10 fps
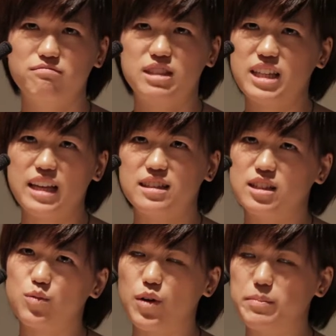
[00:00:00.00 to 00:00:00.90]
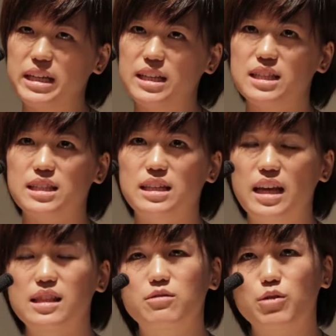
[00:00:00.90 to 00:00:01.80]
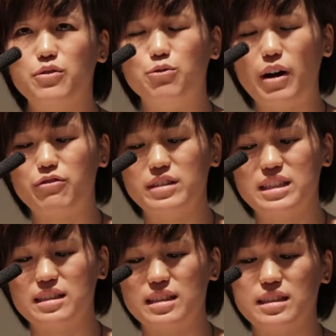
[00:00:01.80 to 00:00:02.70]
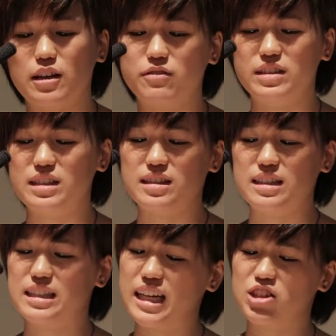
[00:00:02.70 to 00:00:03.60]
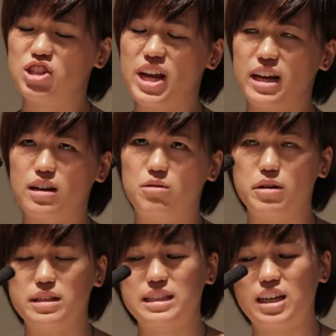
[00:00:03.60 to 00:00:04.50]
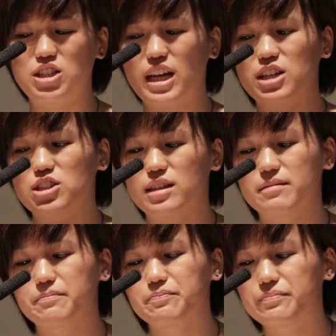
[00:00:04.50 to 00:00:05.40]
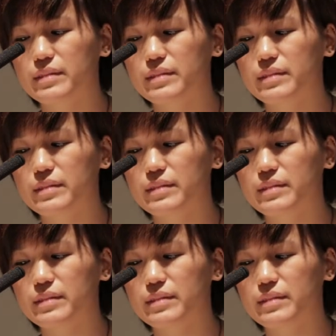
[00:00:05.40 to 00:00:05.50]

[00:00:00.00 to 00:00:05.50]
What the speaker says: says it's from an instant and then references itself and says instantiated or instantiation.